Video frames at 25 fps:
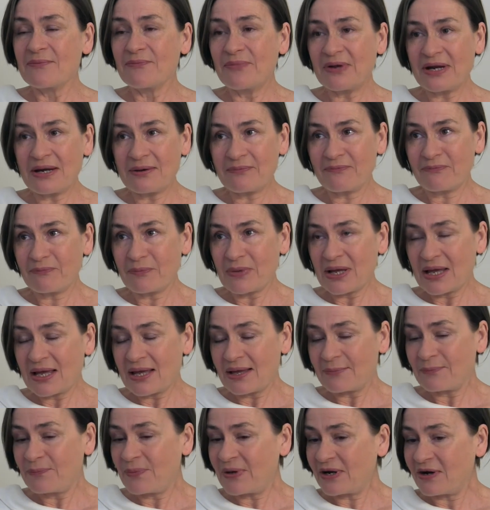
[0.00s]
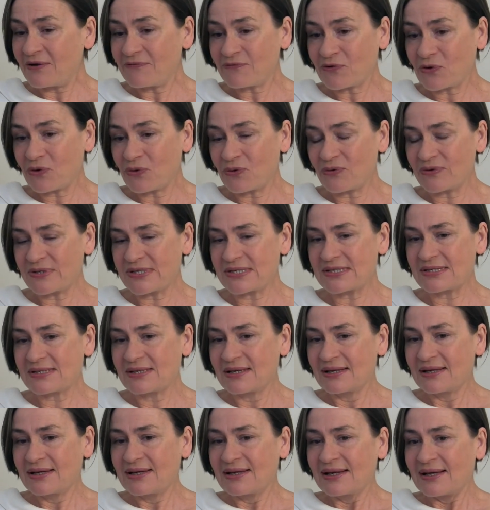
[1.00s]
But, in, but of
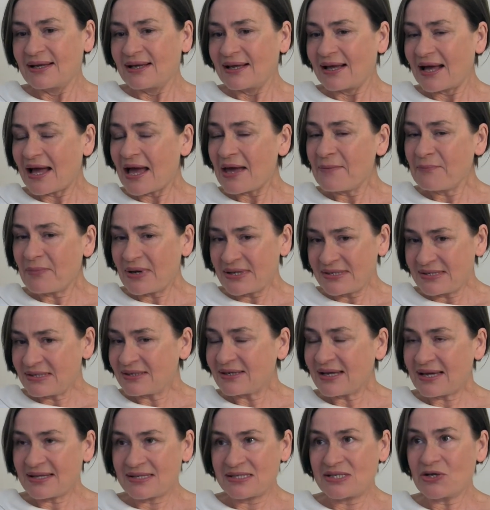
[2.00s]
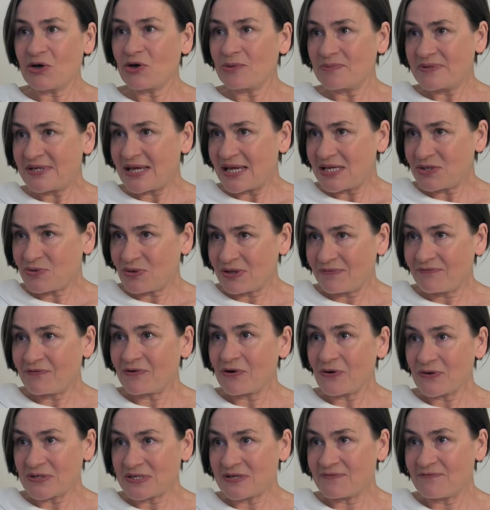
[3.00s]
course, I mustn't get so obsessed with
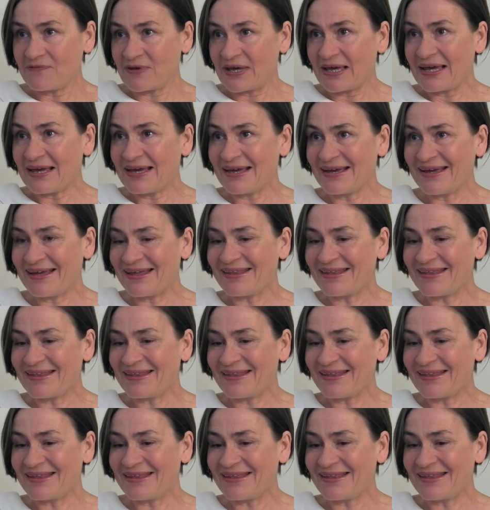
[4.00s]
philosophy